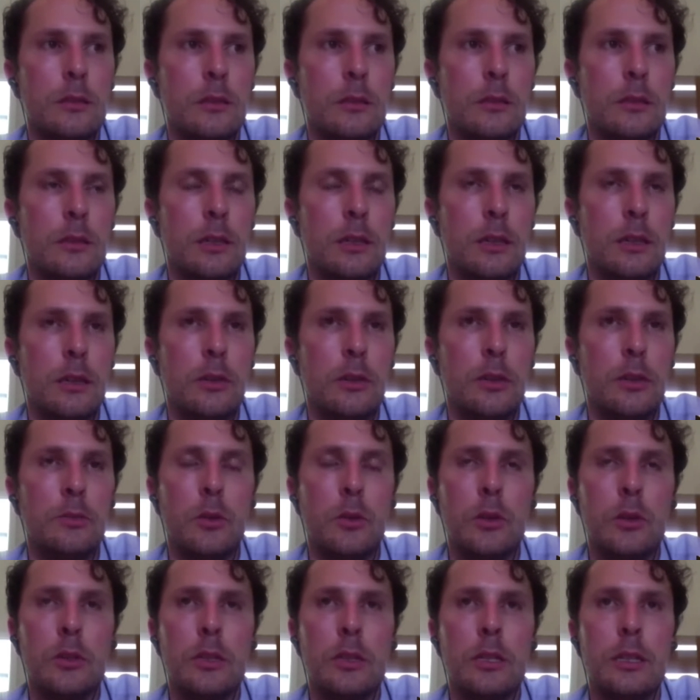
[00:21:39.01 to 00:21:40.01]

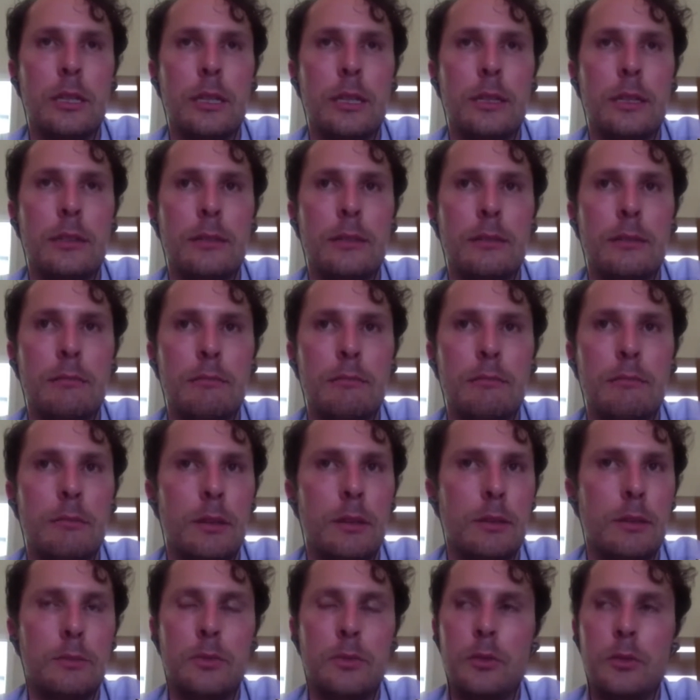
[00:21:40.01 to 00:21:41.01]
unfortunately,
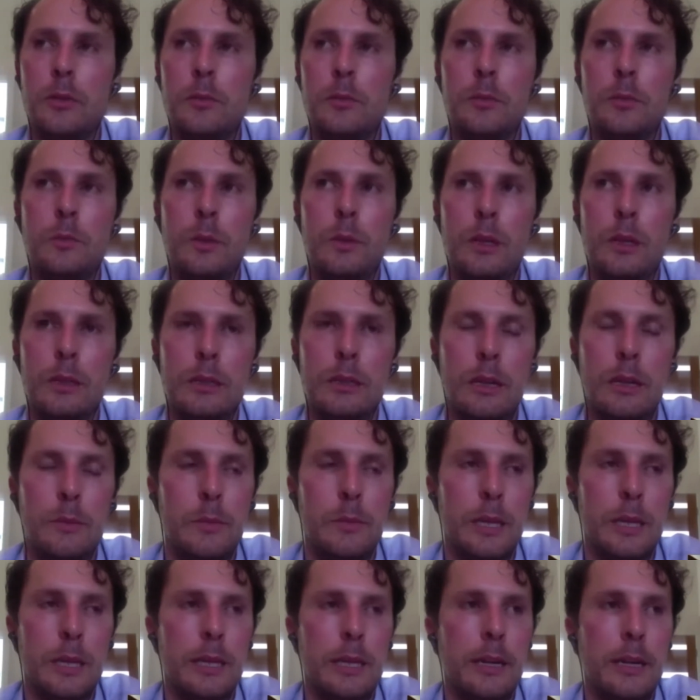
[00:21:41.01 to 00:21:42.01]
for a
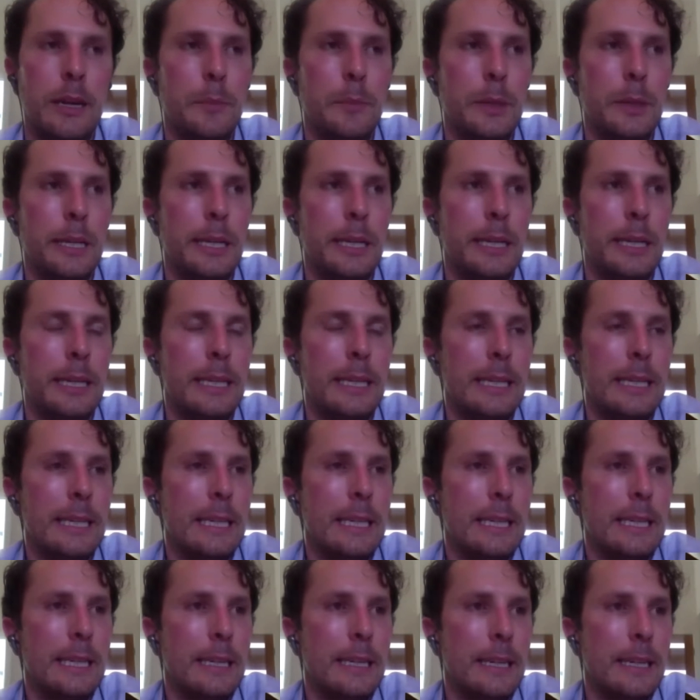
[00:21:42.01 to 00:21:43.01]
big company
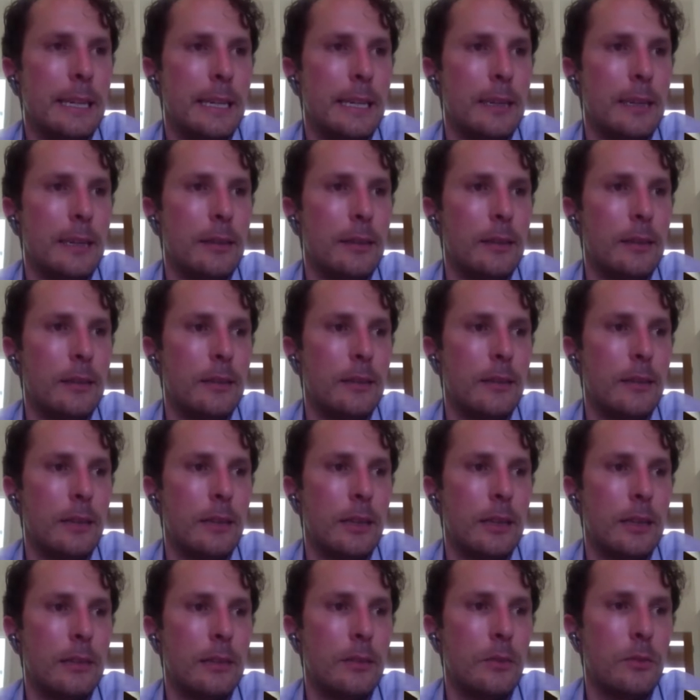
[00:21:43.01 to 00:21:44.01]

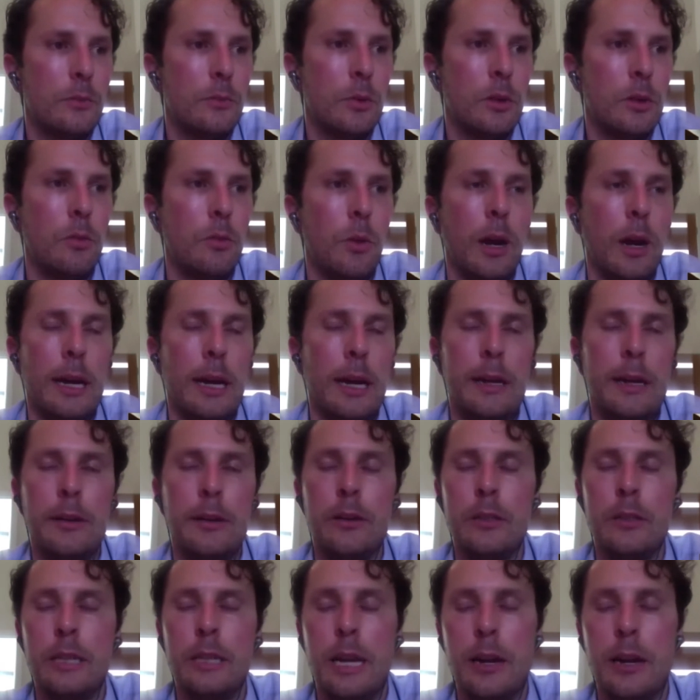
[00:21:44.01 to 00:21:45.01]
that
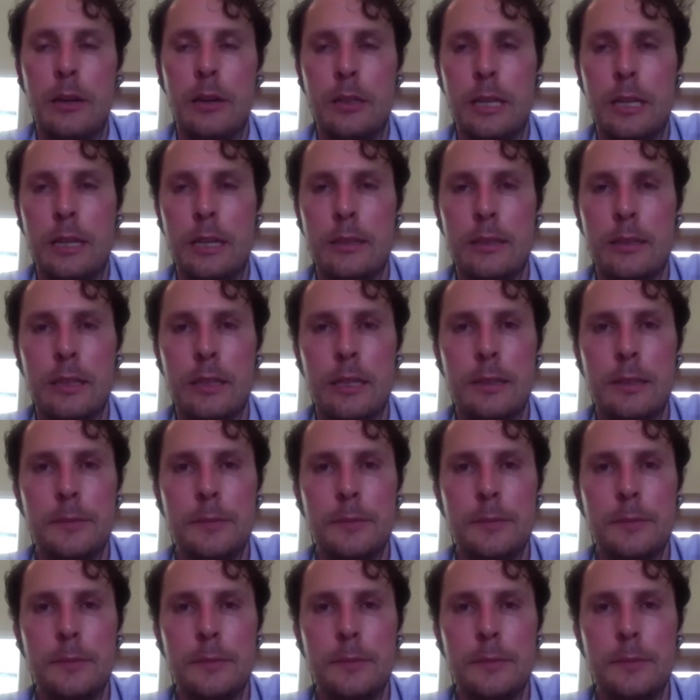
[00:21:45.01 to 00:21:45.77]
required hair testing.